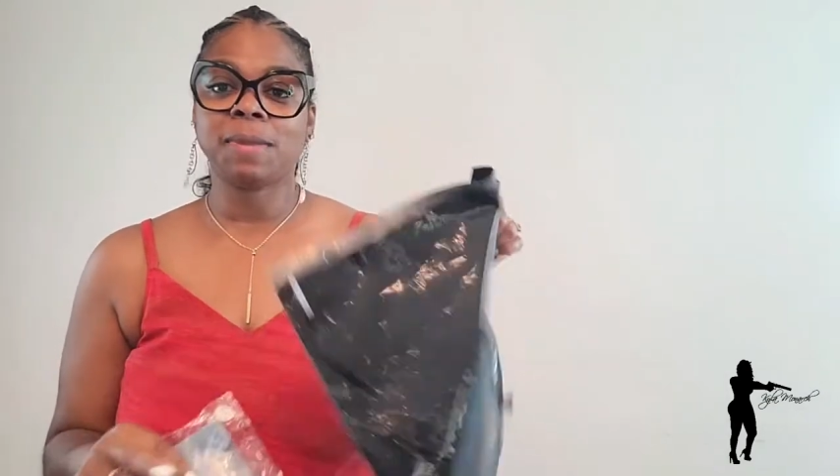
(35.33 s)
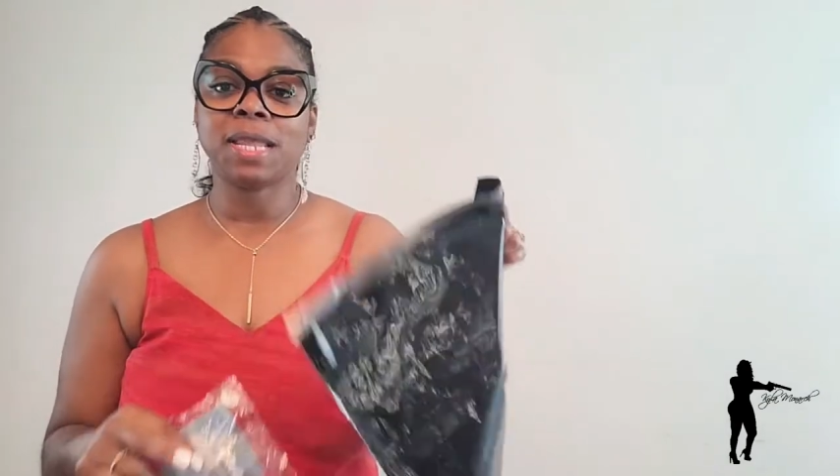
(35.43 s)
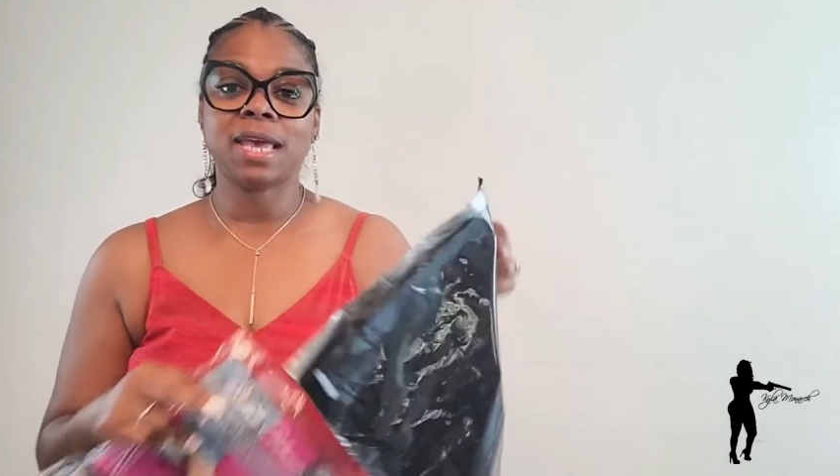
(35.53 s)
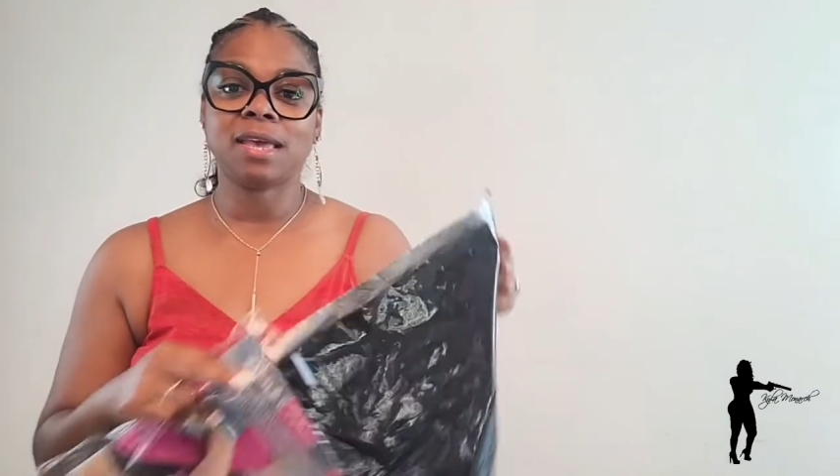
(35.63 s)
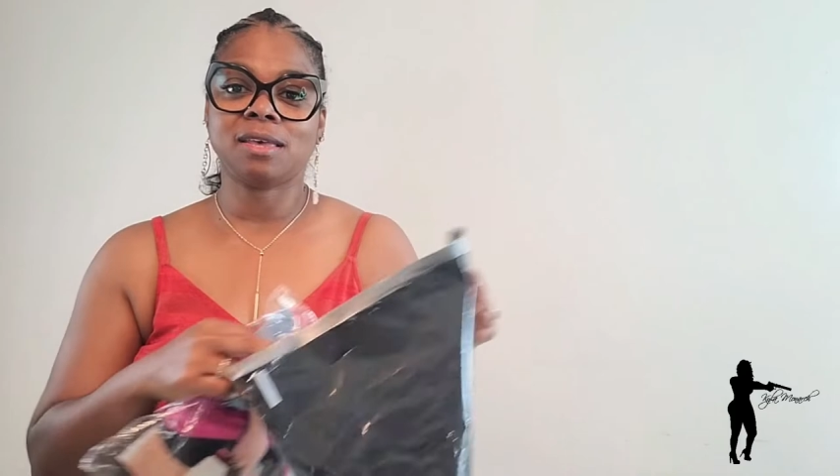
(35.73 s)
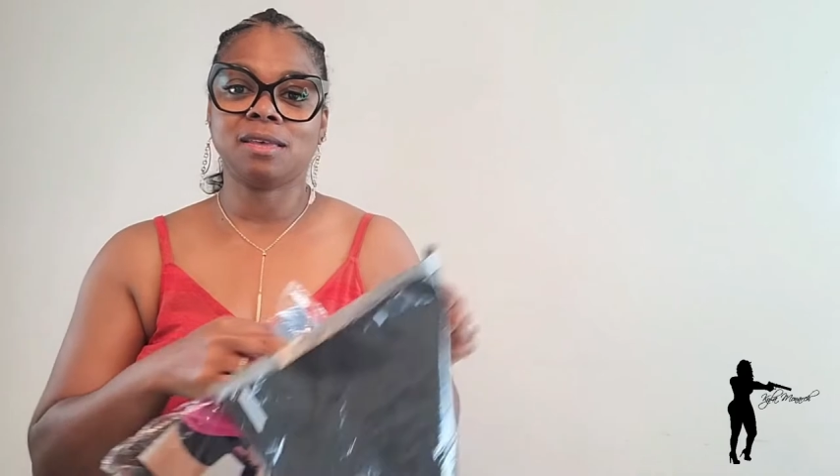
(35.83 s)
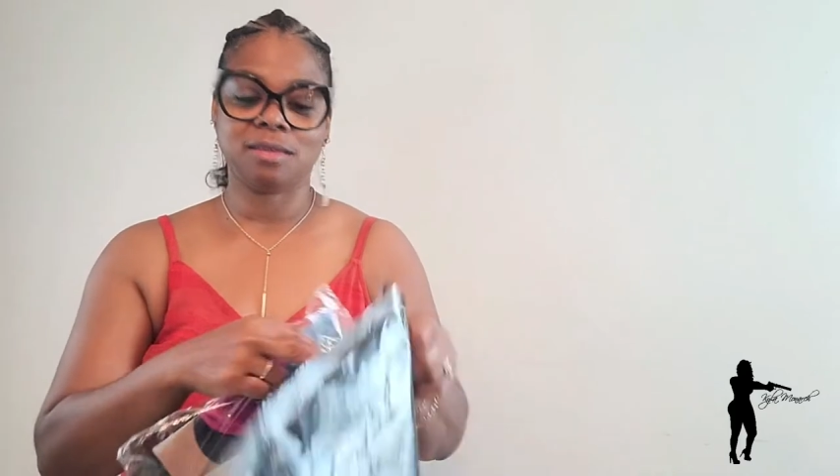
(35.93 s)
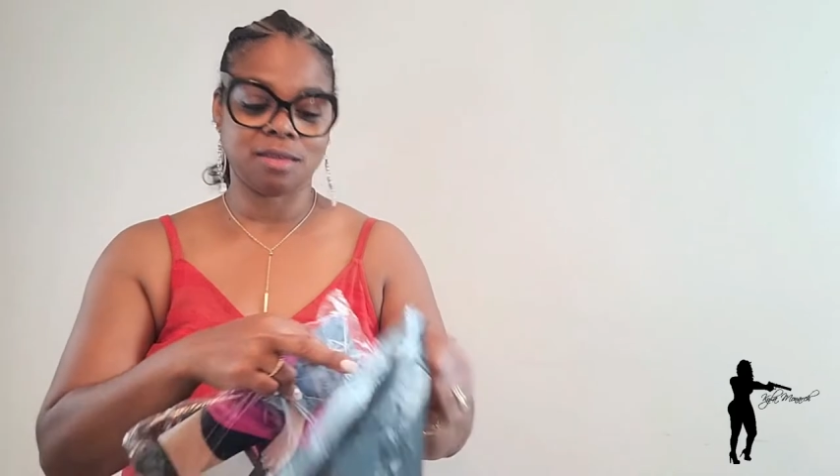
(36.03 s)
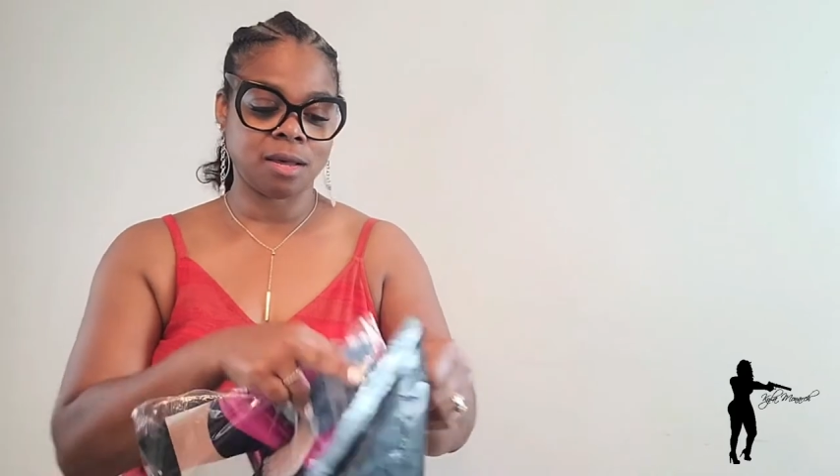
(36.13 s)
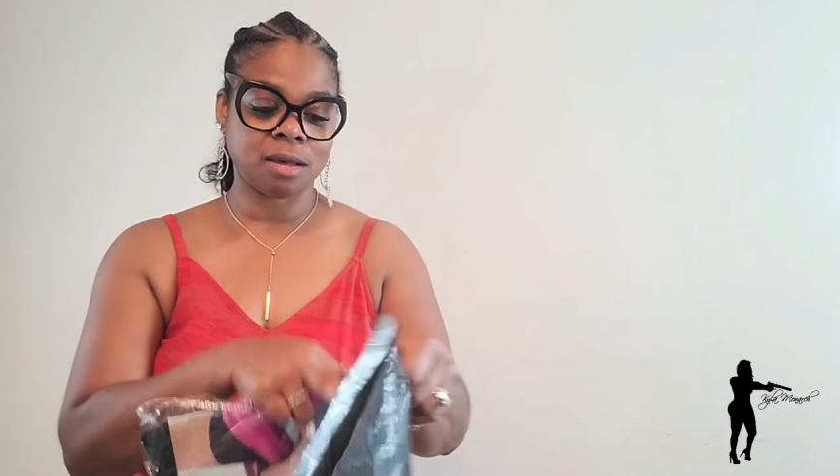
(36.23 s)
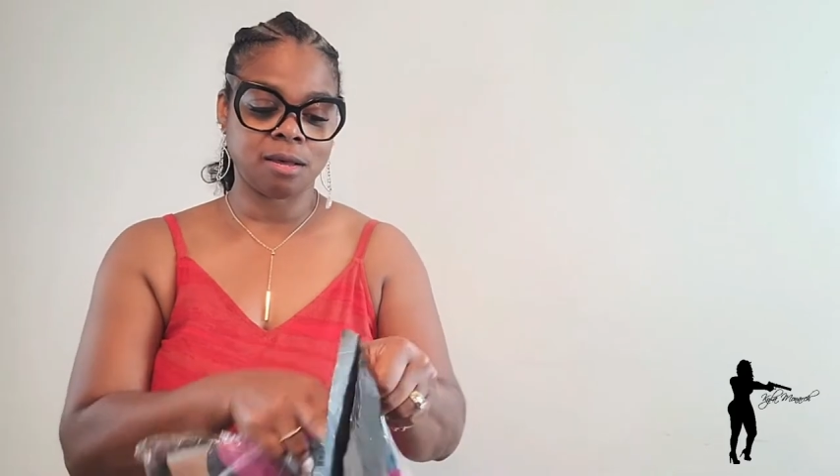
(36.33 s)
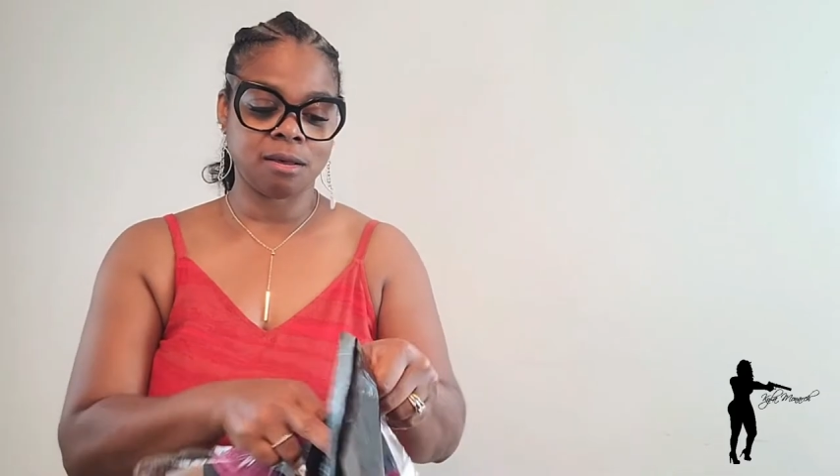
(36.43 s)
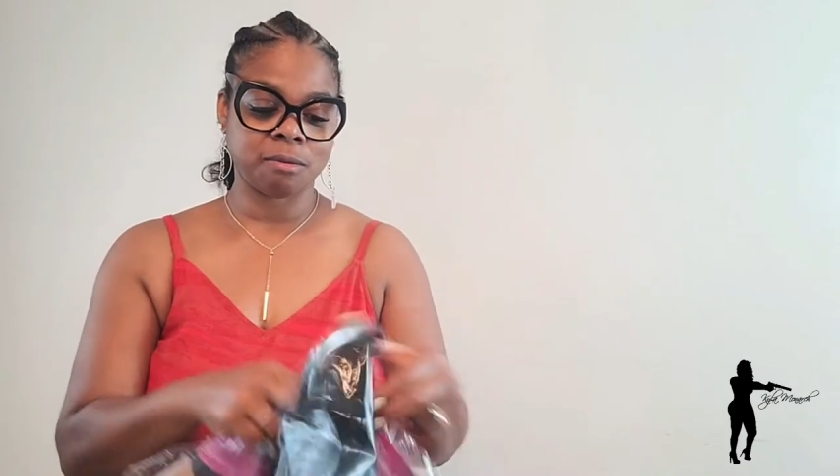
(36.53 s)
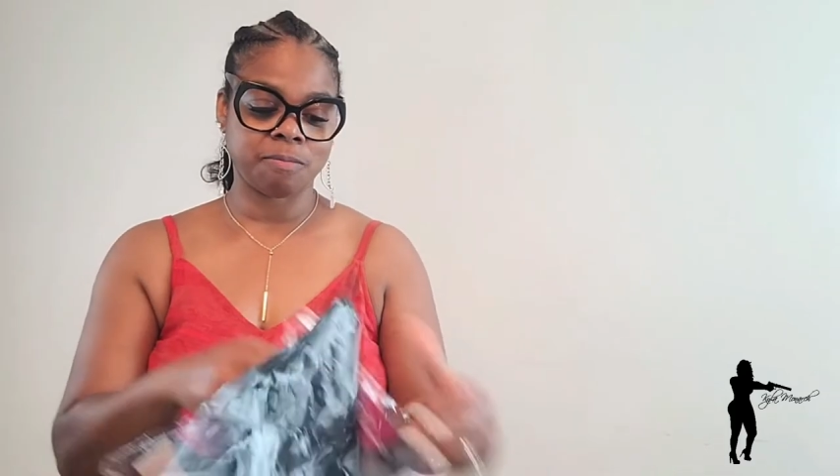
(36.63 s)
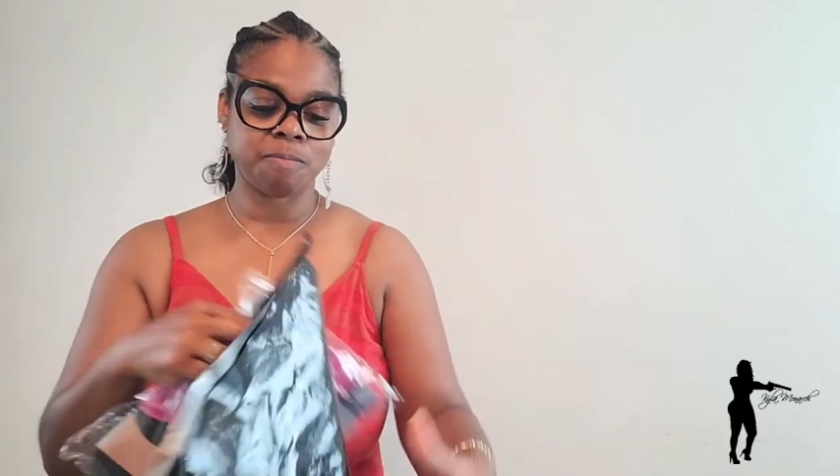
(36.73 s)
black
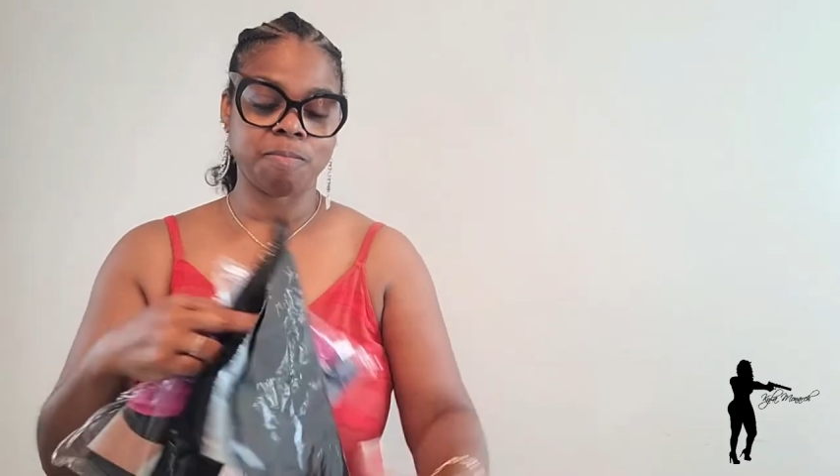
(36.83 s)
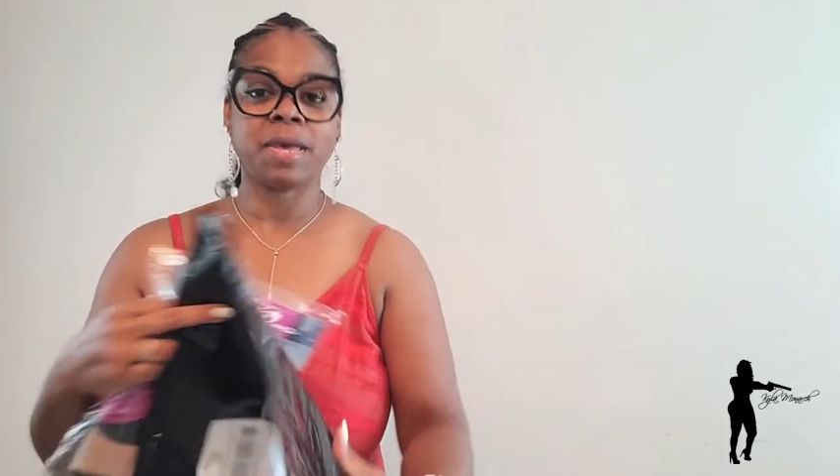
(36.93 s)
um,